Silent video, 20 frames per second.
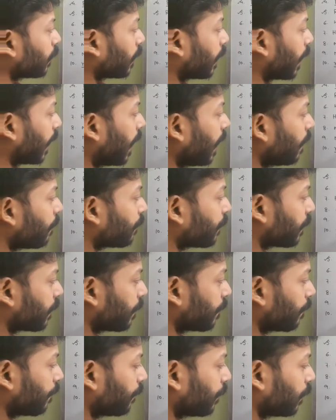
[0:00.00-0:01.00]

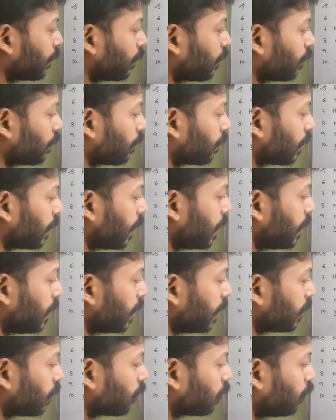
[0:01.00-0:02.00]
helps in
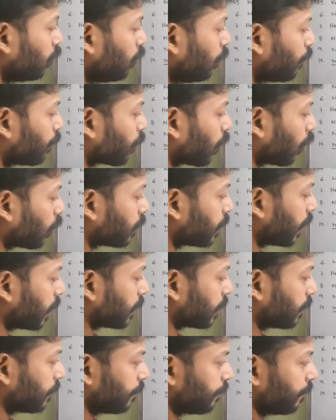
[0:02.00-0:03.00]
this 2
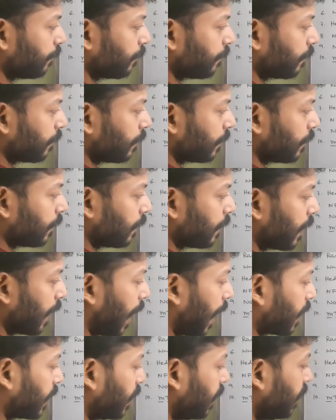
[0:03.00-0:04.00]
process
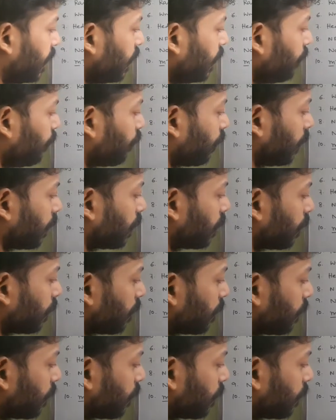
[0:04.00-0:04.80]
and inhibit